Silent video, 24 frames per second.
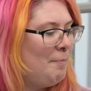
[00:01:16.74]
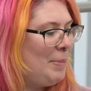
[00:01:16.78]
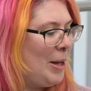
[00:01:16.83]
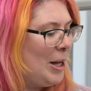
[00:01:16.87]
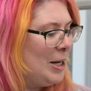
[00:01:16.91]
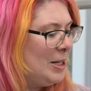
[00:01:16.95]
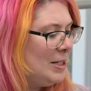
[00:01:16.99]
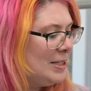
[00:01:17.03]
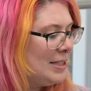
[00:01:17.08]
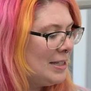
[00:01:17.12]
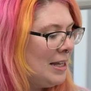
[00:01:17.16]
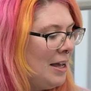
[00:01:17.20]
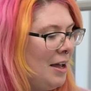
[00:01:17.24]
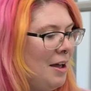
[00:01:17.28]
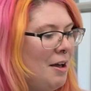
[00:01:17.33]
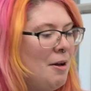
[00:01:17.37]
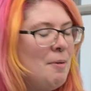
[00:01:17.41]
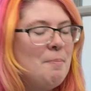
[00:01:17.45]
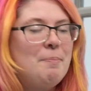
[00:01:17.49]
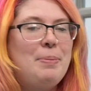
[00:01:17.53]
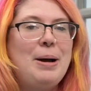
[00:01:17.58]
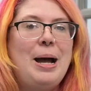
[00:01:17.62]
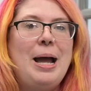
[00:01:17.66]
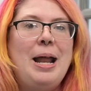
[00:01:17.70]
bugs,
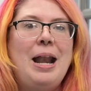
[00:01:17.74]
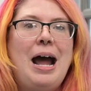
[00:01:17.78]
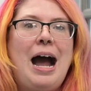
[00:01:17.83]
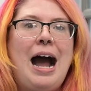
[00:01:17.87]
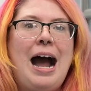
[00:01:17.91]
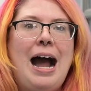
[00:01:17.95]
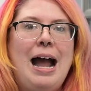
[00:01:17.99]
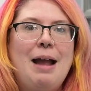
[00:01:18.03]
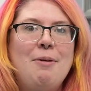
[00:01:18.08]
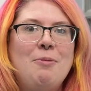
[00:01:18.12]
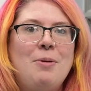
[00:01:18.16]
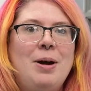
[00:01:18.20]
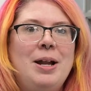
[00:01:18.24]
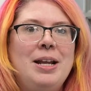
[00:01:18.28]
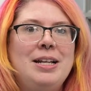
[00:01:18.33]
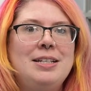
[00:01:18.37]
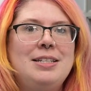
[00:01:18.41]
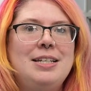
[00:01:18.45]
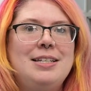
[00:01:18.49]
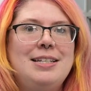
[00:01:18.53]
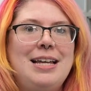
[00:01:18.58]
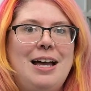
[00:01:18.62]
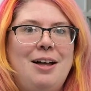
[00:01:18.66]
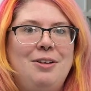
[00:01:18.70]
but I
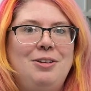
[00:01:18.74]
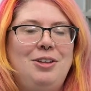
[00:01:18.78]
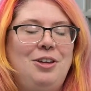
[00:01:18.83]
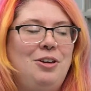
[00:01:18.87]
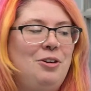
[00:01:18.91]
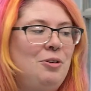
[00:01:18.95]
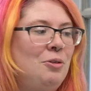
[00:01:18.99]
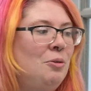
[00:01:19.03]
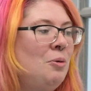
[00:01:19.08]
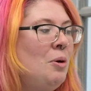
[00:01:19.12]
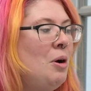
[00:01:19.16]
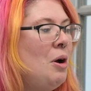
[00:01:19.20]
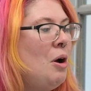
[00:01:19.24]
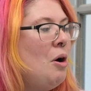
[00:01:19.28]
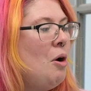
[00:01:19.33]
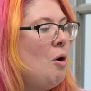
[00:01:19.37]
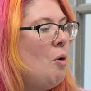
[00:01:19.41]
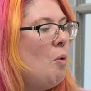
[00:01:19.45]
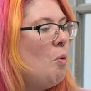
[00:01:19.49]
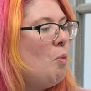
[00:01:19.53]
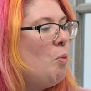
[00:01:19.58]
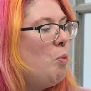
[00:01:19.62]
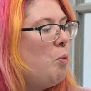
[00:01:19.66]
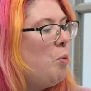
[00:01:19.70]
wanted to tell you
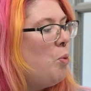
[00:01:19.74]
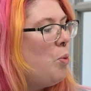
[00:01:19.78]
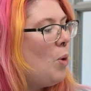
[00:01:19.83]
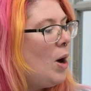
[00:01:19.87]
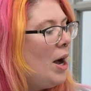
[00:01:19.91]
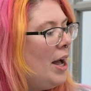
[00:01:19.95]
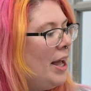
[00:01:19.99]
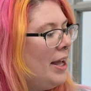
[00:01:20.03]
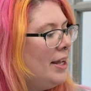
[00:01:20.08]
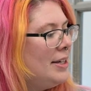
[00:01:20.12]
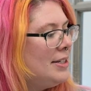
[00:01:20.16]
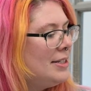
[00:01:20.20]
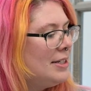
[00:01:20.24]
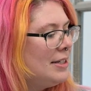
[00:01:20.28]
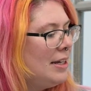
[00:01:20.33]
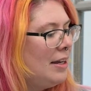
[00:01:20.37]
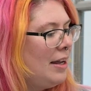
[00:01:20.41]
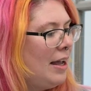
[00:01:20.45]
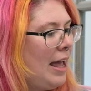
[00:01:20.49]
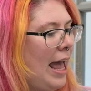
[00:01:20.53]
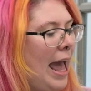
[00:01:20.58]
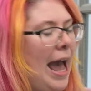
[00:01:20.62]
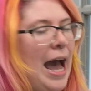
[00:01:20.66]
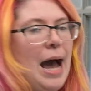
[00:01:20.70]
what
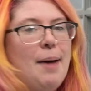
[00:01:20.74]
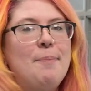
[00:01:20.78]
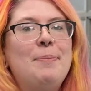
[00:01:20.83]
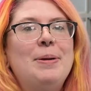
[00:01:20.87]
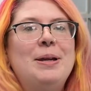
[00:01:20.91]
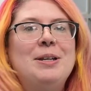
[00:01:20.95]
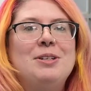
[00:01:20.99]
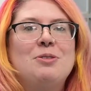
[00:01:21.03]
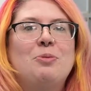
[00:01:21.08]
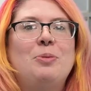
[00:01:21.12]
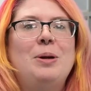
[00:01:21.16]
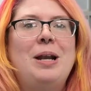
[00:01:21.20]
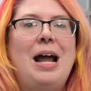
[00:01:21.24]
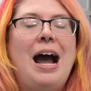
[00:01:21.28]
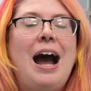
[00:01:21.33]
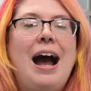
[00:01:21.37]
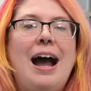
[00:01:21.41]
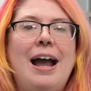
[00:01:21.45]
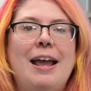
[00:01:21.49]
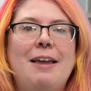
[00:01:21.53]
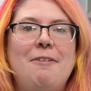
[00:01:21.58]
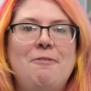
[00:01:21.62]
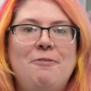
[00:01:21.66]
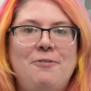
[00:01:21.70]
happened when
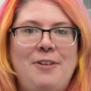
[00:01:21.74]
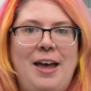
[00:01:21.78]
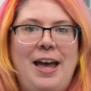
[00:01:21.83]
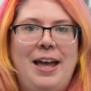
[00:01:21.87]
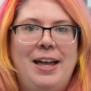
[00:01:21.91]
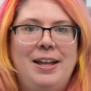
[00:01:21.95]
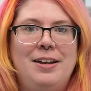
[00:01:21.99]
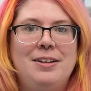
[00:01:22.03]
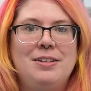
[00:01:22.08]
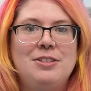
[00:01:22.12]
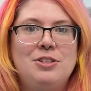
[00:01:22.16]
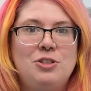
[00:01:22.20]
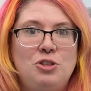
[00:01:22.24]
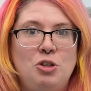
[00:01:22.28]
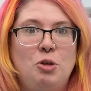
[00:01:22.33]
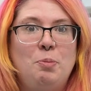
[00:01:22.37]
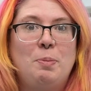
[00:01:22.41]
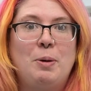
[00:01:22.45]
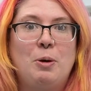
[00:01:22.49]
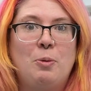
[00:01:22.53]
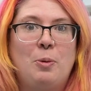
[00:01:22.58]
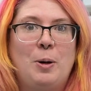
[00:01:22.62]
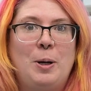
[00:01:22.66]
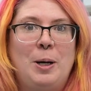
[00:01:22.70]
I fed
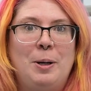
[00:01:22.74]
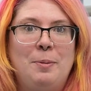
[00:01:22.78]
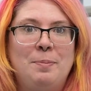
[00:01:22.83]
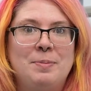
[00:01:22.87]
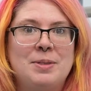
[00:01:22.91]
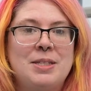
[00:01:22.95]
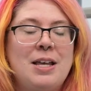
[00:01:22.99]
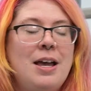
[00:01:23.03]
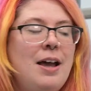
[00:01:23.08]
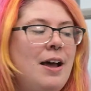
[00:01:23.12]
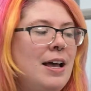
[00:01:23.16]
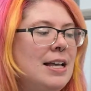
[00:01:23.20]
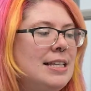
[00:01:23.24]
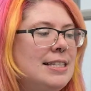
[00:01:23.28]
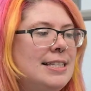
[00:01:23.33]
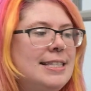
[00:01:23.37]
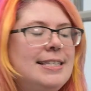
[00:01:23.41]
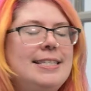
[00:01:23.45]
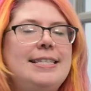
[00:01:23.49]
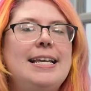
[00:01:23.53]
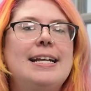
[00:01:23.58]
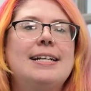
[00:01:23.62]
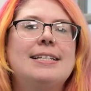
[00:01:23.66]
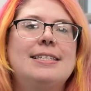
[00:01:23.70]
superworms
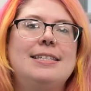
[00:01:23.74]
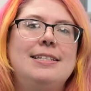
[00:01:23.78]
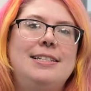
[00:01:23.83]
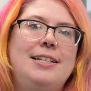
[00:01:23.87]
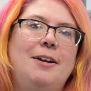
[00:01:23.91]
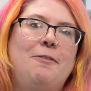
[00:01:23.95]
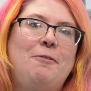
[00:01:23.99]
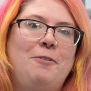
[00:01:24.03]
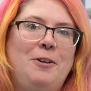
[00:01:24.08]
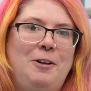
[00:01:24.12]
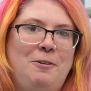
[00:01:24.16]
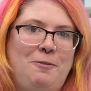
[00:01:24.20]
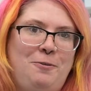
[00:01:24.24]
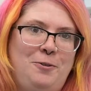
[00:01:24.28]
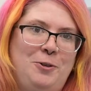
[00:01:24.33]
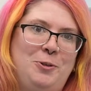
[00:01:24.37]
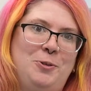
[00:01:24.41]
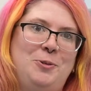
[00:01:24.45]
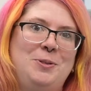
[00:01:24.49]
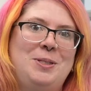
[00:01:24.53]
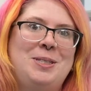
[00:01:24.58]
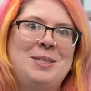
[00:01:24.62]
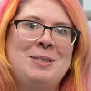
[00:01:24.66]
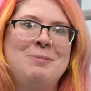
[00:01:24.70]
6 different
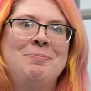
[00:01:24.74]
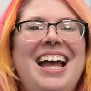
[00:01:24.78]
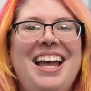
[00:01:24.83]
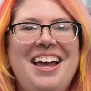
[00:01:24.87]
foods.